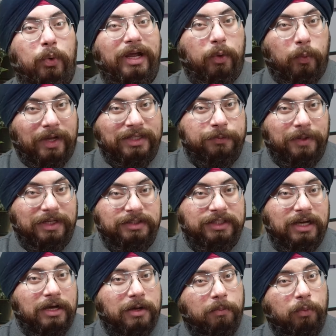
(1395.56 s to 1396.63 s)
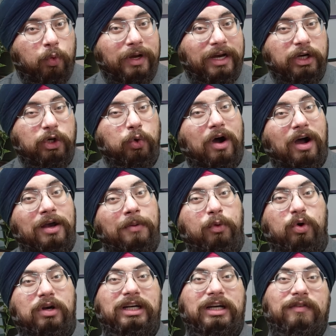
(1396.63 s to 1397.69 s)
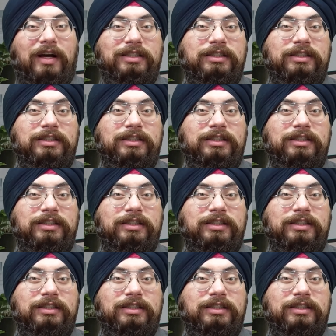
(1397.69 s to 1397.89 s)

to investments moving to unproductive